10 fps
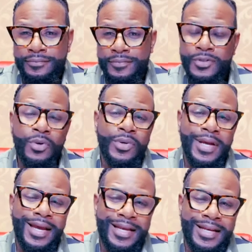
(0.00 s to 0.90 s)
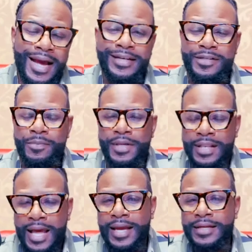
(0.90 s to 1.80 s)
It's okay not to be
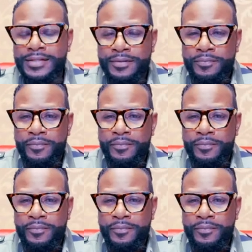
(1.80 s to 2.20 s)
liked.